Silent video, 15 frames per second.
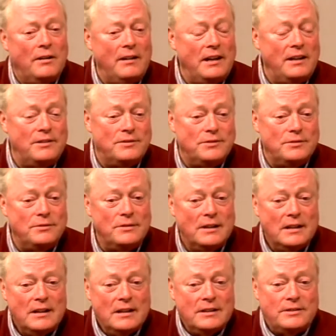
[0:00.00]
or 82
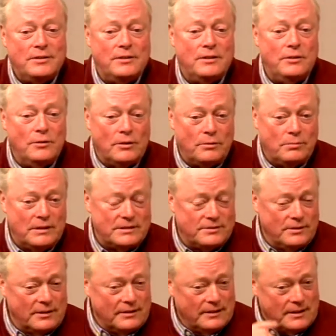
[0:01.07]
to the Northwest
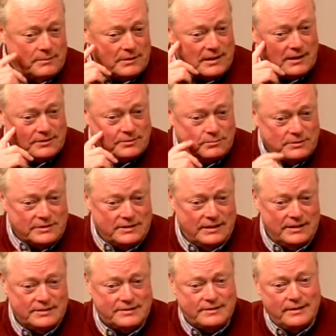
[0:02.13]
Oregon Labor Council, which it
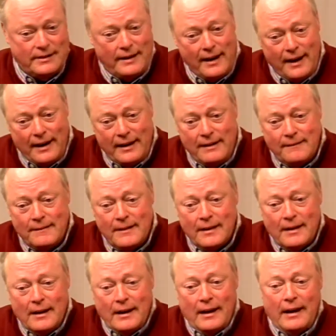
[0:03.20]
is today.
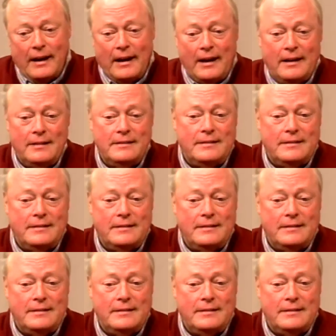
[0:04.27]
And